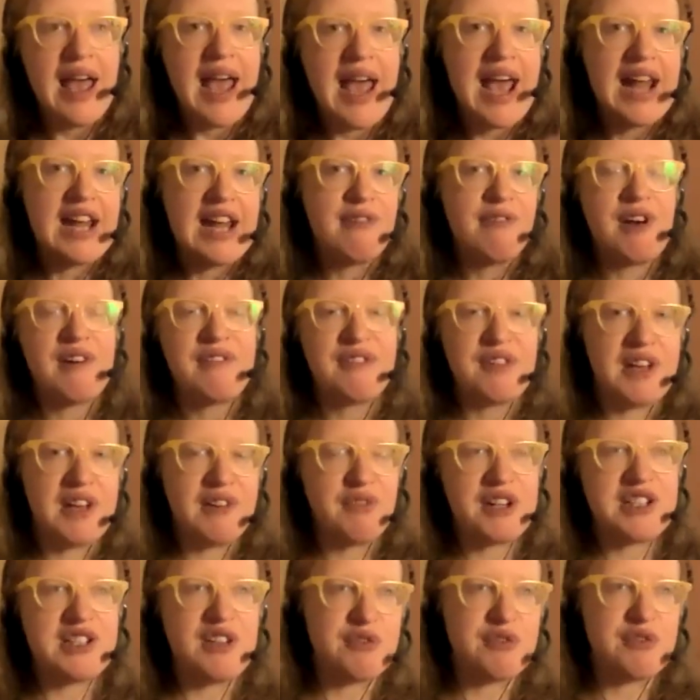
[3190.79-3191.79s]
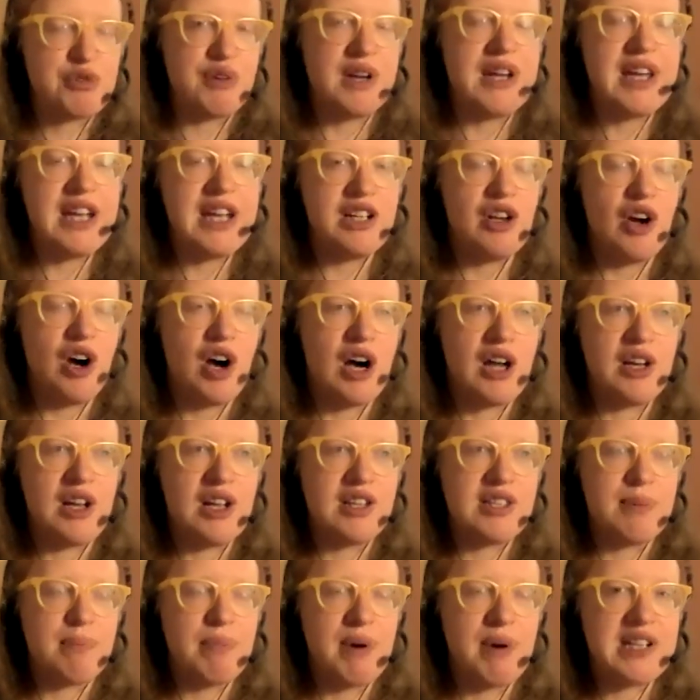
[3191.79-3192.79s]
And if what you've trained on
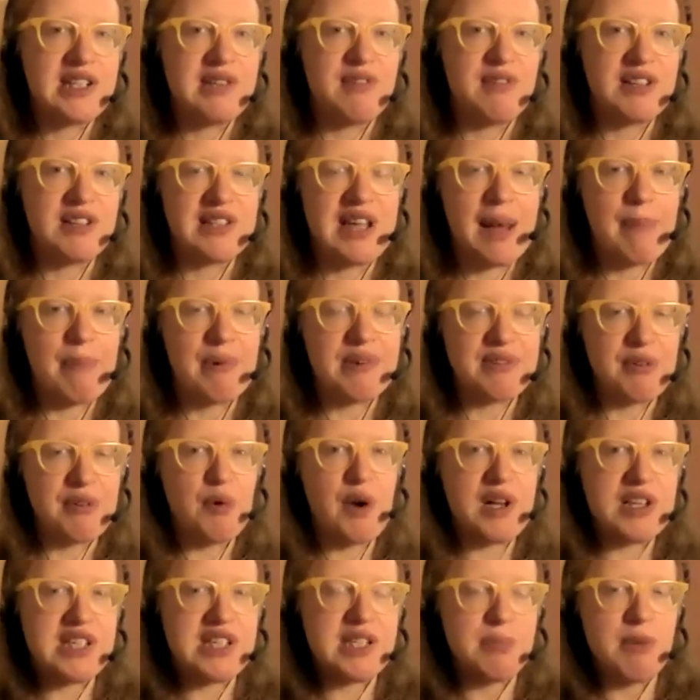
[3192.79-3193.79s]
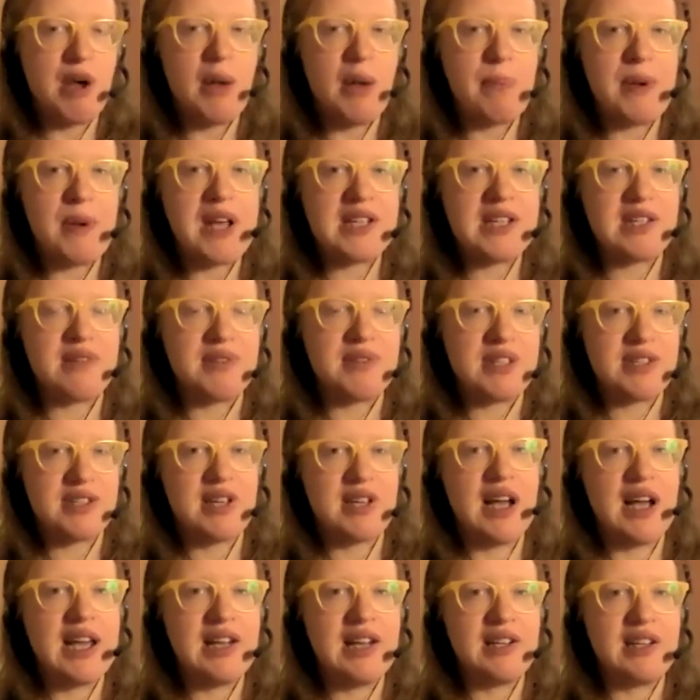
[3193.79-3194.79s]
is a bunch of examples from one small piece of
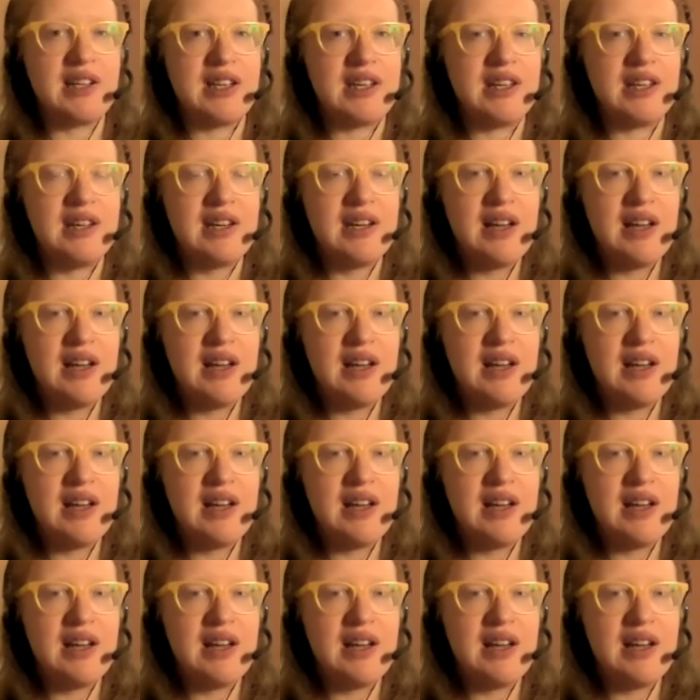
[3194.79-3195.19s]
society,